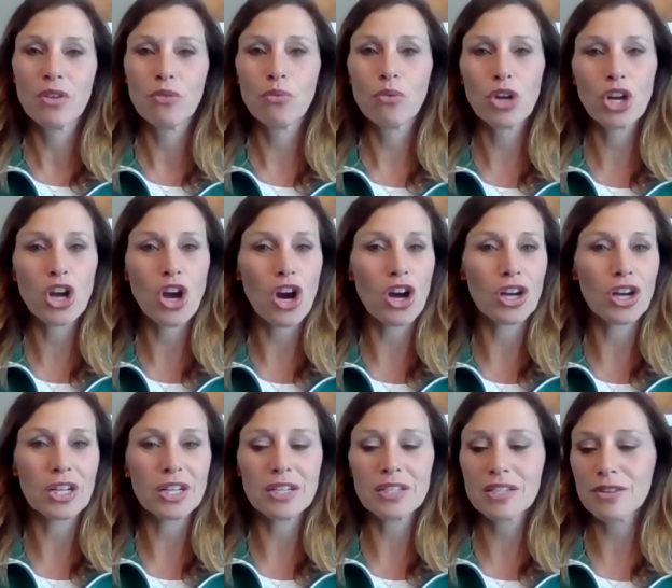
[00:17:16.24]

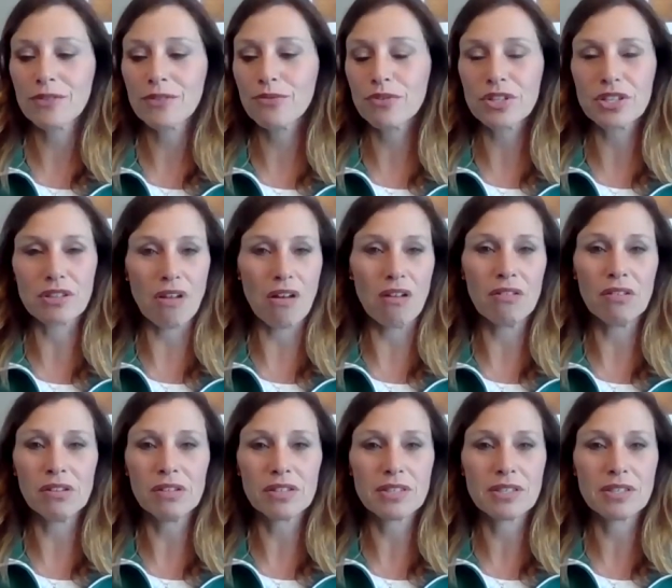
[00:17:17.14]
regardless of
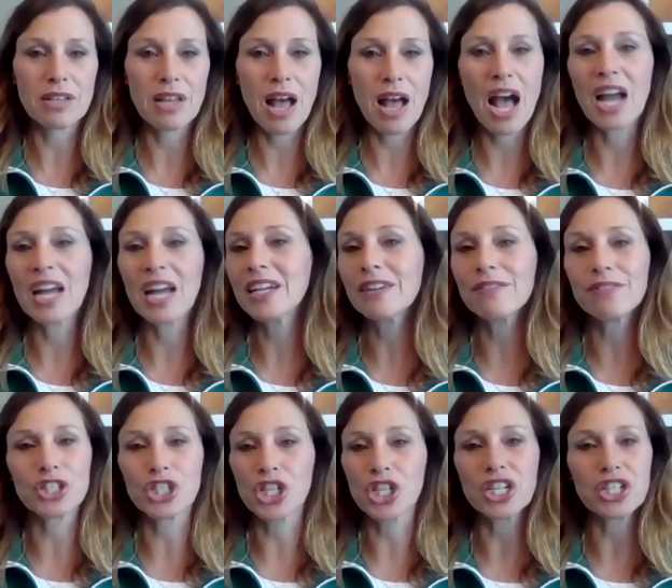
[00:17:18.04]
results, I never
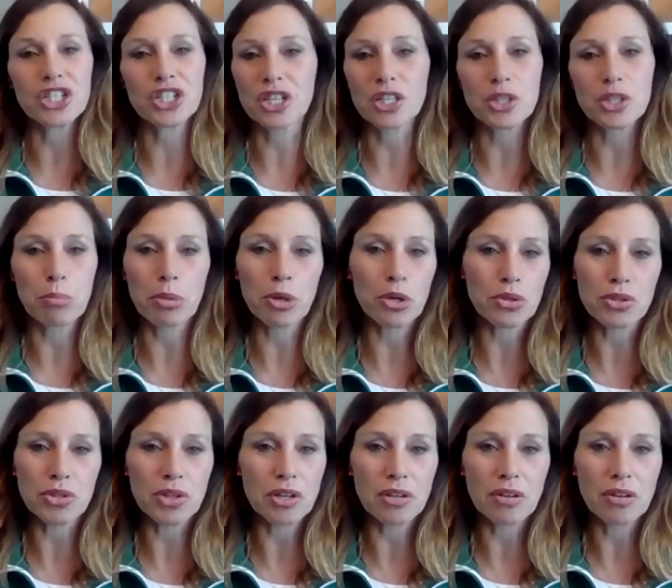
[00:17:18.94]
changed as a
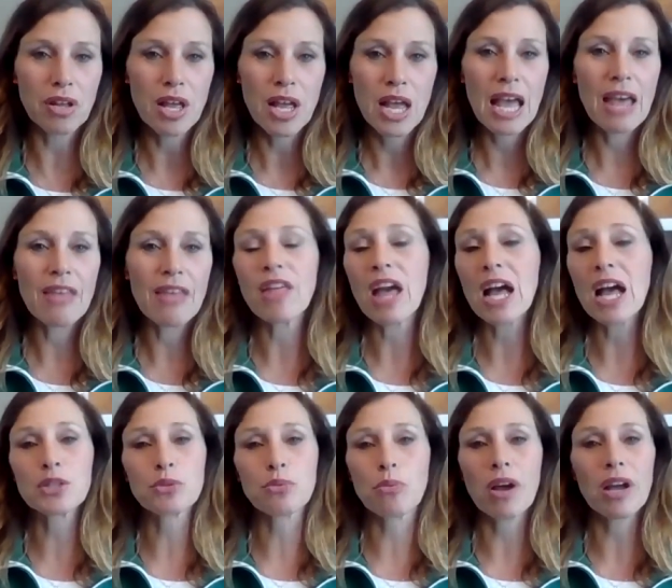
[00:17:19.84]
person. And
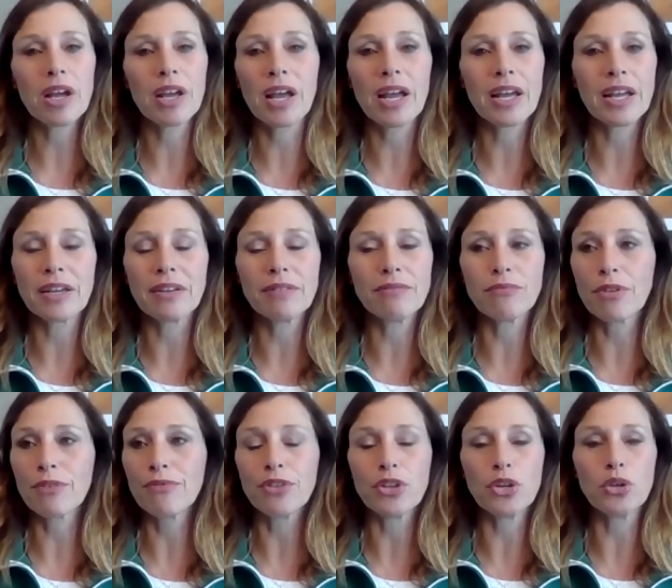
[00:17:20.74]
that's why I
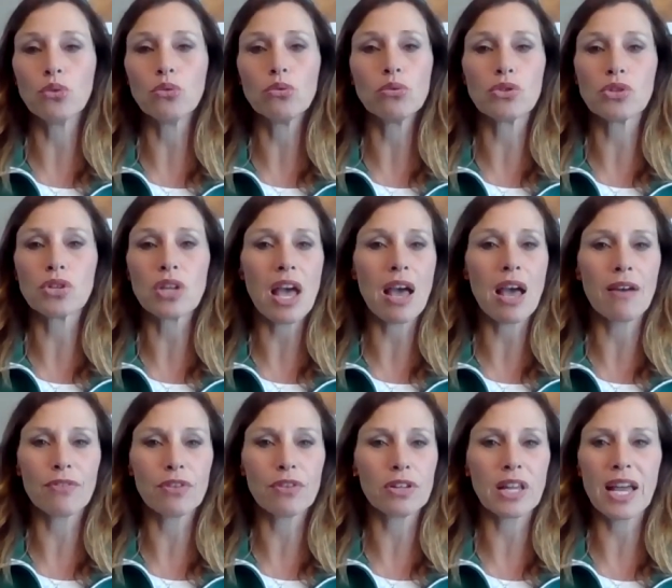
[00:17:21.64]
refuse to
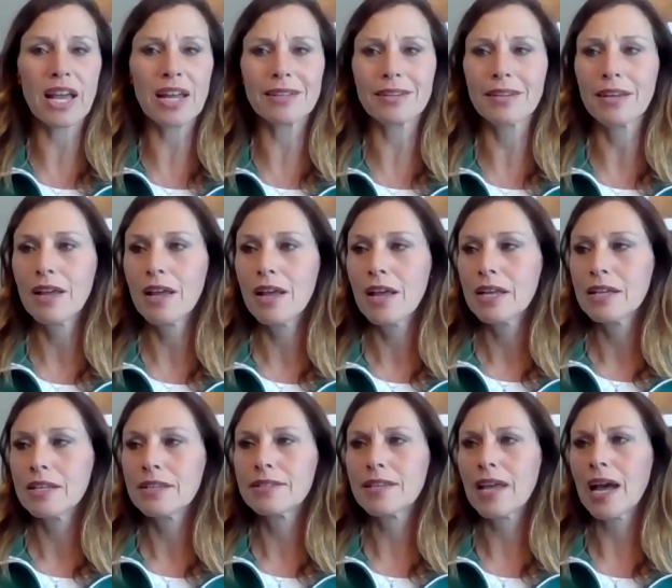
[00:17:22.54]
ever let
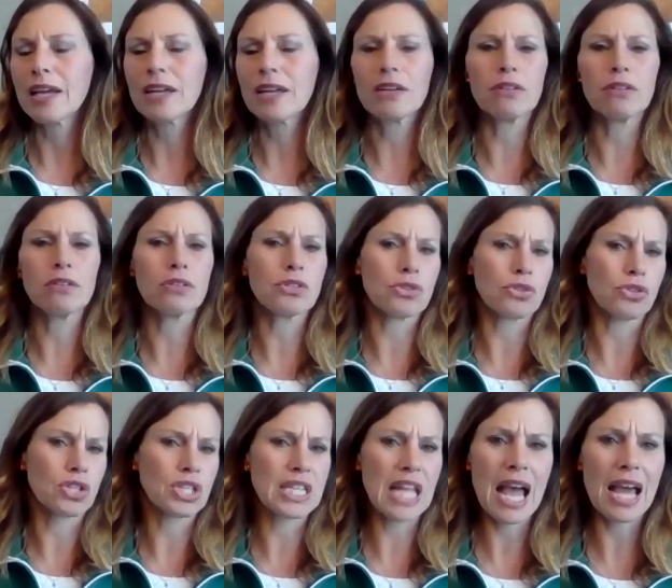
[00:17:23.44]
titles or
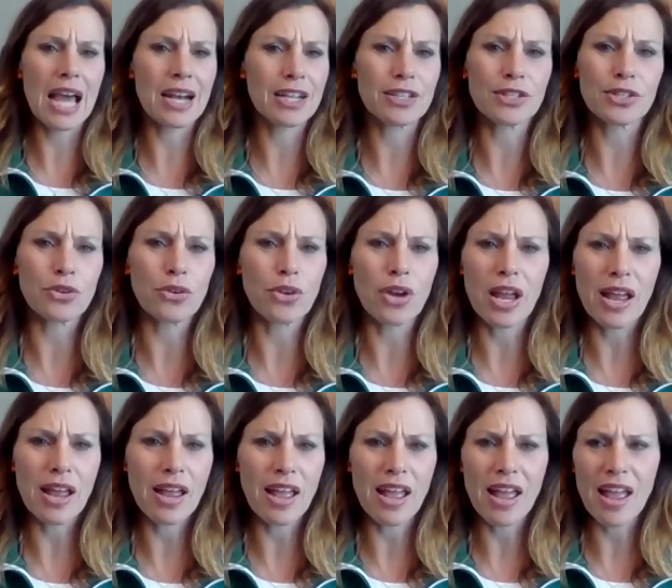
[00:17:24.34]
status or
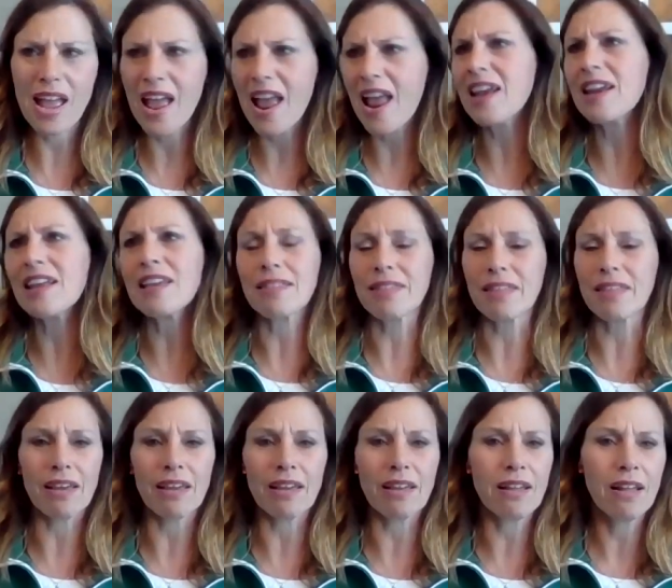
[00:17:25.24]

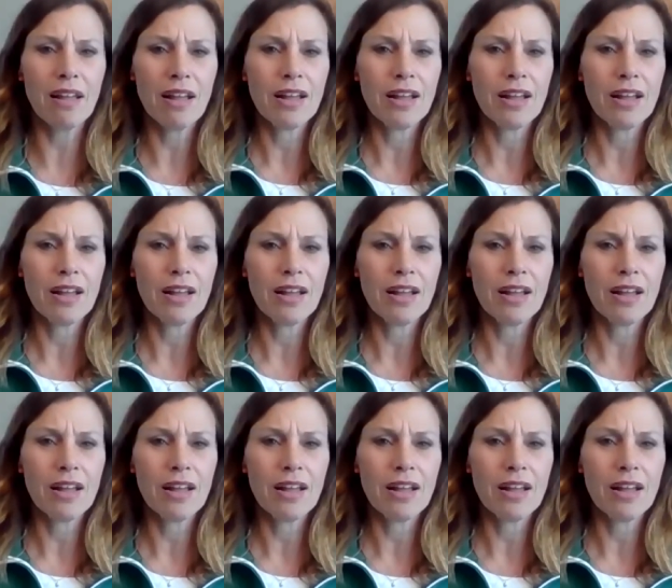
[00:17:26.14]
anything